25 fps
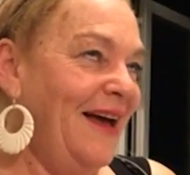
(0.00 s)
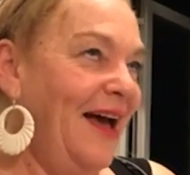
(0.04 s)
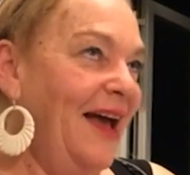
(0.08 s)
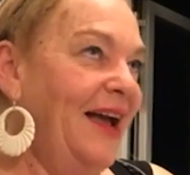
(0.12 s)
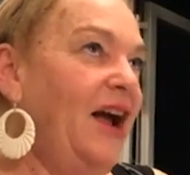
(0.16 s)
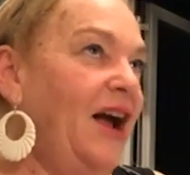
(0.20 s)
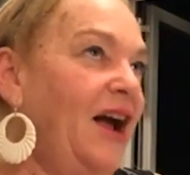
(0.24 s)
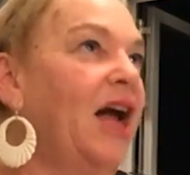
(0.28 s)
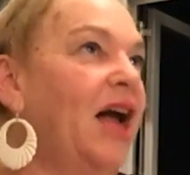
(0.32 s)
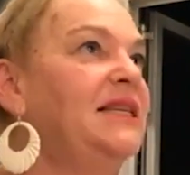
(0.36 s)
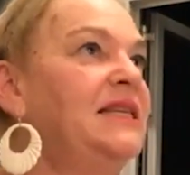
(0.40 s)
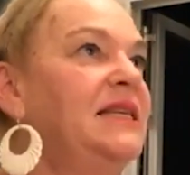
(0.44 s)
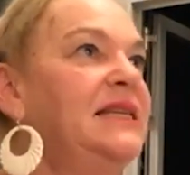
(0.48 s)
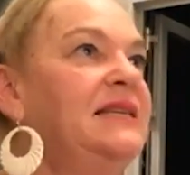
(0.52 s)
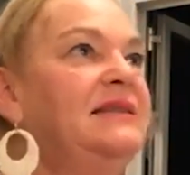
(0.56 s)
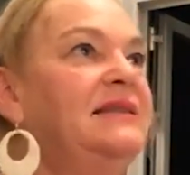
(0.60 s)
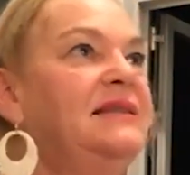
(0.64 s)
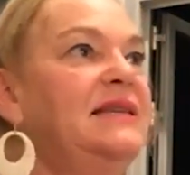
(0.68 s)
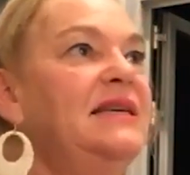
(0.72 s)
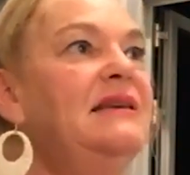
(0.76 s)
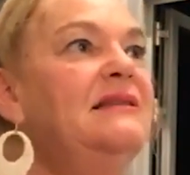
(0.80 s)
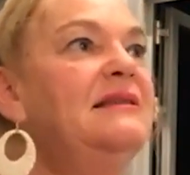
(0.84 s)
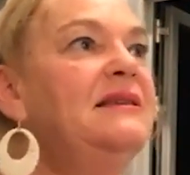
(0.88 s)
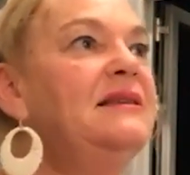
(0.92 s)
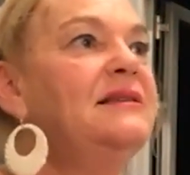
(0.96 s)
I got to
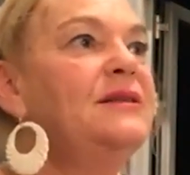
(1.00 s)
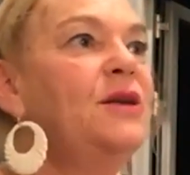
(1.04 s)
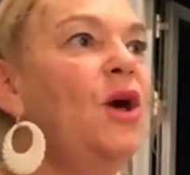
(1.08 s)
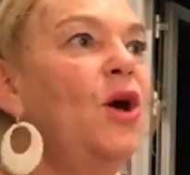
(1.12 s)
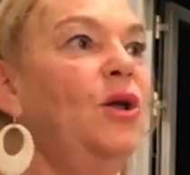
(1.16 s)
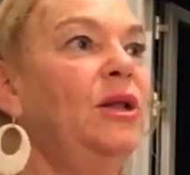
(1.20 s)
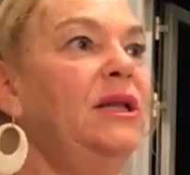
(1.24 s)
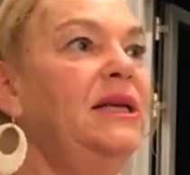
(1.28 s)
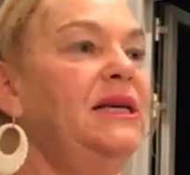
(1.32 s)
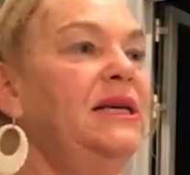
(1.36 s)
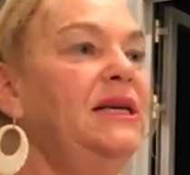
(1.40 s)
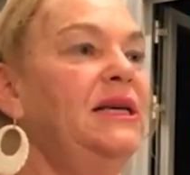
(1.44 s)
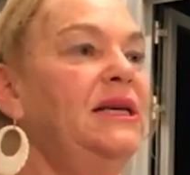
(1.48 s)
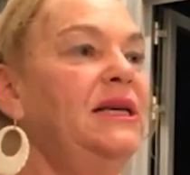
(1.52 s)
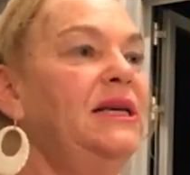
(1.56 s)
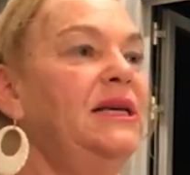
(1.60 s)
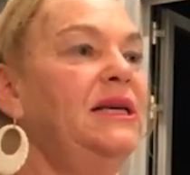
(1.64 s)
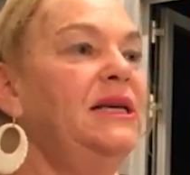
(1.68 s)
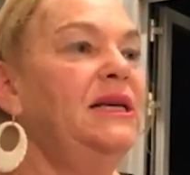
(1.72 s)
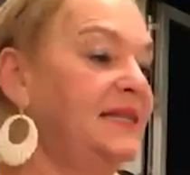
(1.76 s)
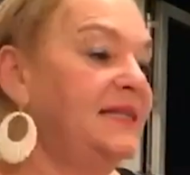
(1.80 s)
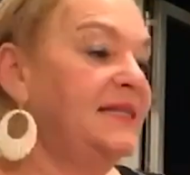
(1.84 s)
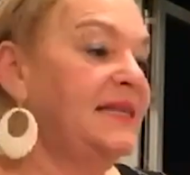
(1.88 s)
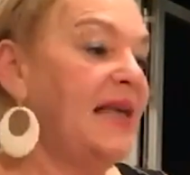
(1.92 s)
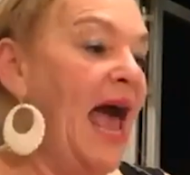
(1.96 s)
see these holy
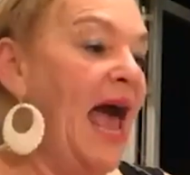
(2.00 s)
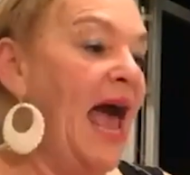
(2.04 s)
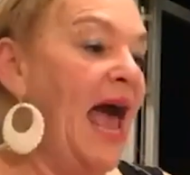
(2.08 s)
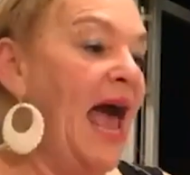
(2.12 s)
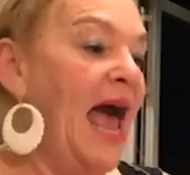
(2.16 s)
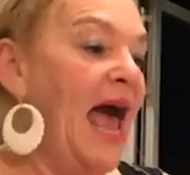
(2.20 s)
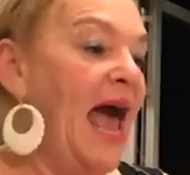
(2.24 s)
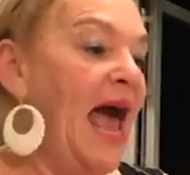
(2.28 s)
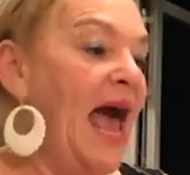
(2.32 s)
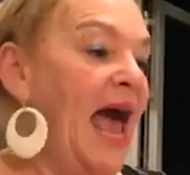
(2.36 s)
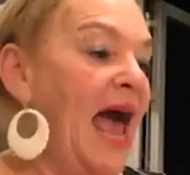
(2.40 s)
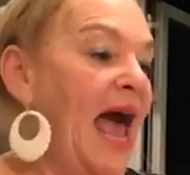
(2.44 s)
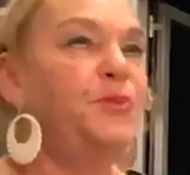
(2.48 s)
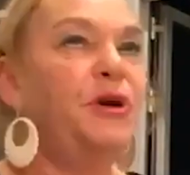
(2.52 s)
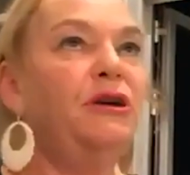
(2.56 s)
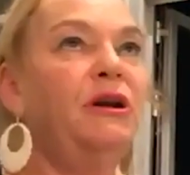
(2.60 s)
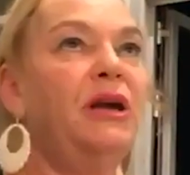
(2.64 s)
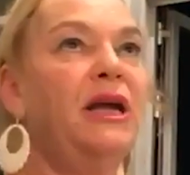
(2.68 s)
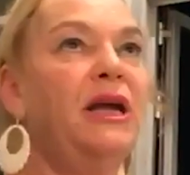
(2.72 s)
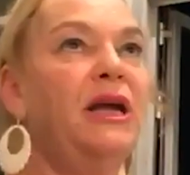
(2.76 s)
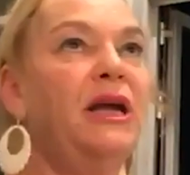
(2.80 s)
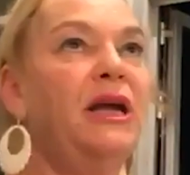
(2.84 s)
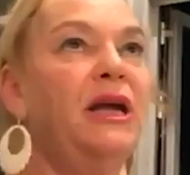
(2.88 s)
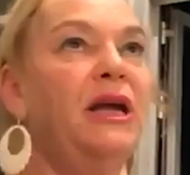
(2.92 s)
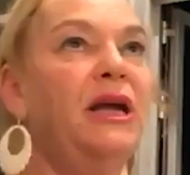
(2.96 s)
sites and
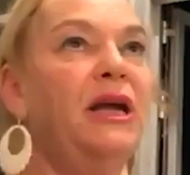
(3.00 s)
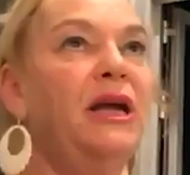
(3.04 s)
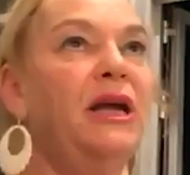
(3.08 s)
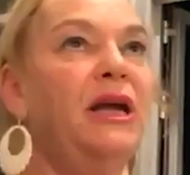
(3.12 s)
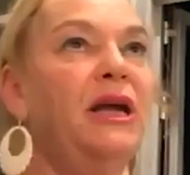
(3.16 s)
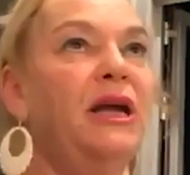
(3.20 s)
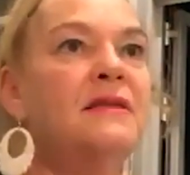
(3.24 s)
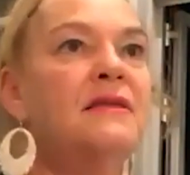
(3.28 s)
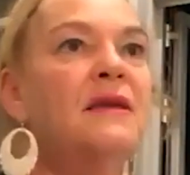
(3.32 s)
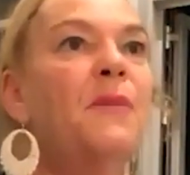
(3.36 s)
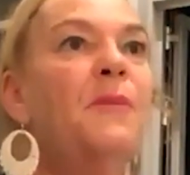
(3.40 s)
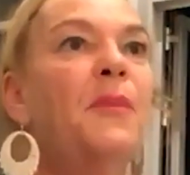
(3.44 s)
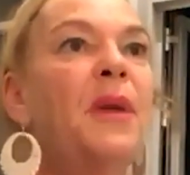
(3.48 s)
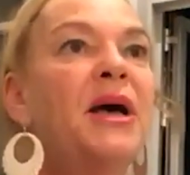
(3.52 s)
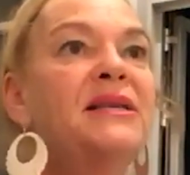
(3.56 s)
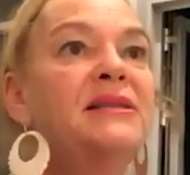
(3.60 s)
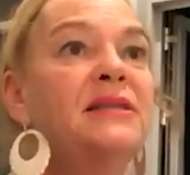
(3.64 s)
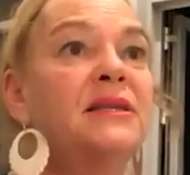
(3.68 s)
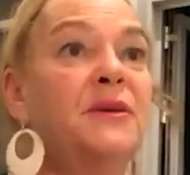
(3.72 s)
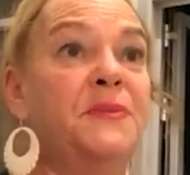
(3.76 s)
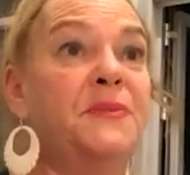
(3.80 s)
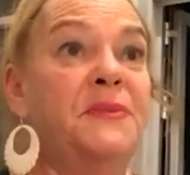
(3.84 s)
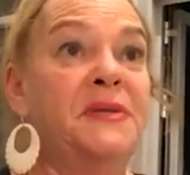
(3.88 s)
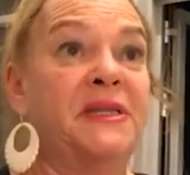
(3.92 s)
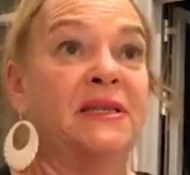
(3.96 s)
experience the
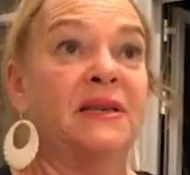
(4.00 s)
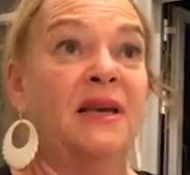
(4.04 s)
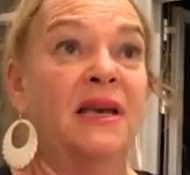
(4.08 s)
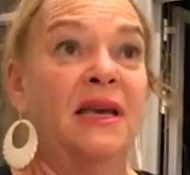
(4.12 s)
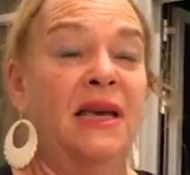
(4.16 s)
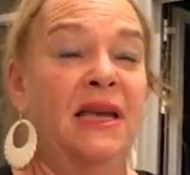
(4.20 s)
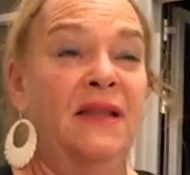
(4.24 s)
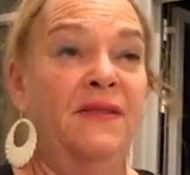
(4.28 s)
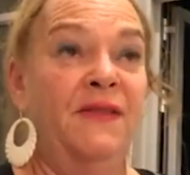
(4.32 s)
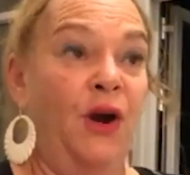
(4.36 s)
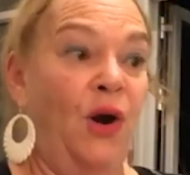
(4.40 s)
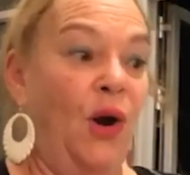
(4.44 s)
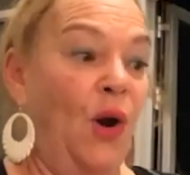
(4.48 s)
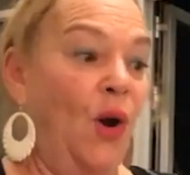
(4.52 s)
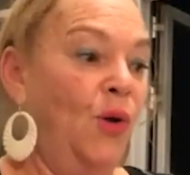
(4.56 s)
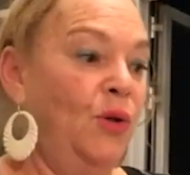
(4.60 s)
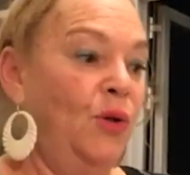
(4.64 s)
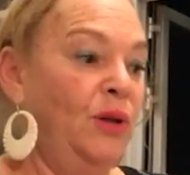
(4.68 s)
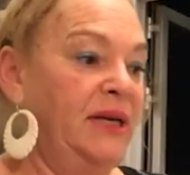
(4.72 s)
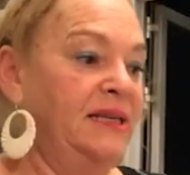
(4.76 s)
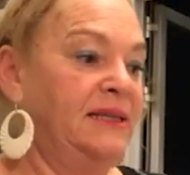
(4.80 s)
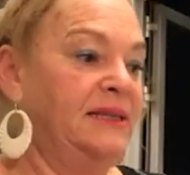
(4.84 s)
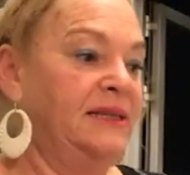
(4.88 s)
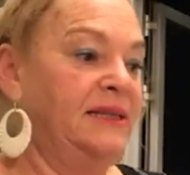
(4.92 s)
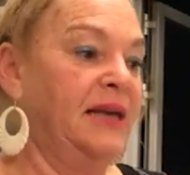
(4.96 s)
Muslims in their
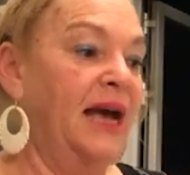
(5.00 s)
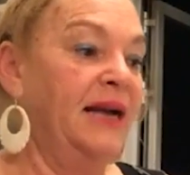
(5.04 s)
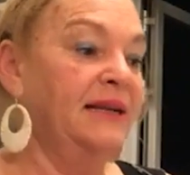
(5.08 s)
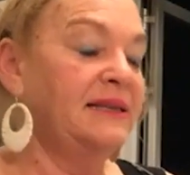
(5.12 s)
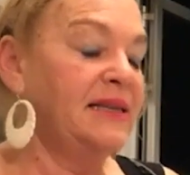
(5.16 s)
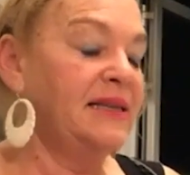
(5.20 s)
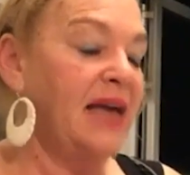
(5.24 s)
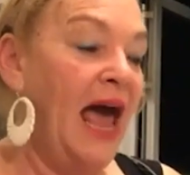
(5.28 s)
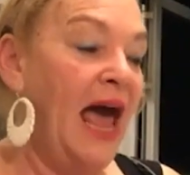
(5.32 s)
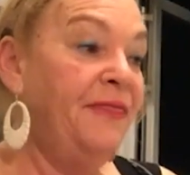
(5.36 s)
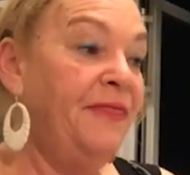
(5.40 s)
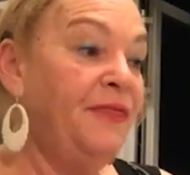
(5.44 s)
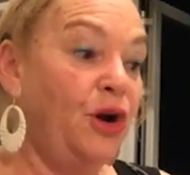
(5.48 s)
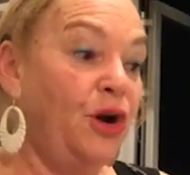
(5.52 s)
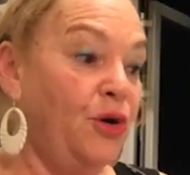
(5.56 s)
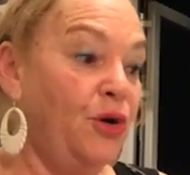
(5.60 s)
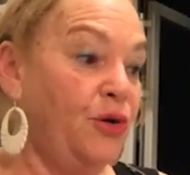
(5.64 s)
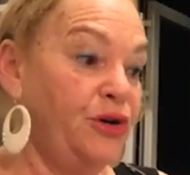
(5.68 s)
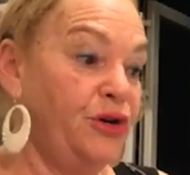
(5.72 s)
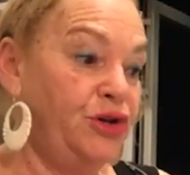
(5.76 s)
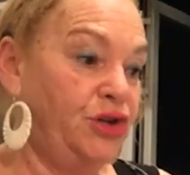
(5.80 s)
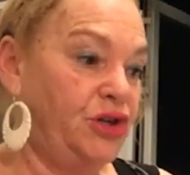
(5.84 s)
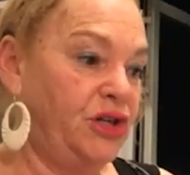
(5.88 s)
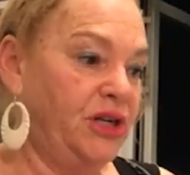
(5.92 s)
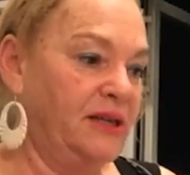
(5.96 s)
holy sites and the
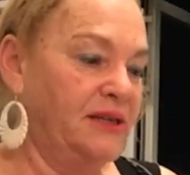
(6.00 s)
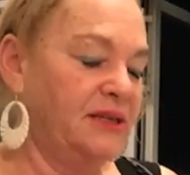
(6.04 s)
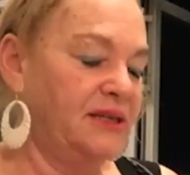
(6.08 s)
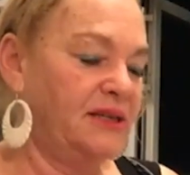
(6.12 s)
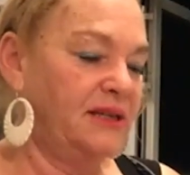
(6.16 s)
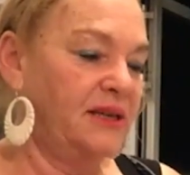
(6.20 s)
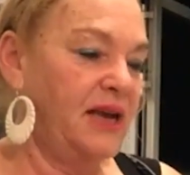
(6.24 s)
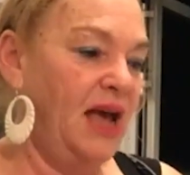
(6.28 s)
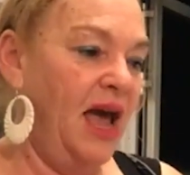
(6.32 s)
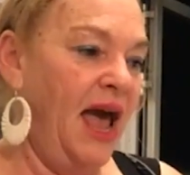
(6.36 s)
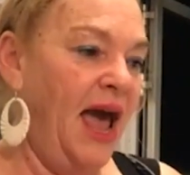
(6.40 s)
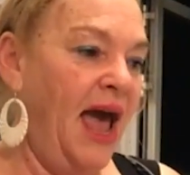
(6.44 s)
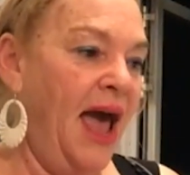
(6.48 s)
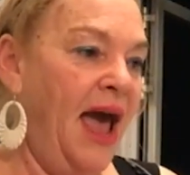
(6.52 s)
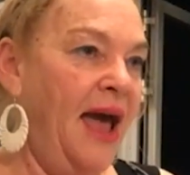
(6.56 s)
Christians.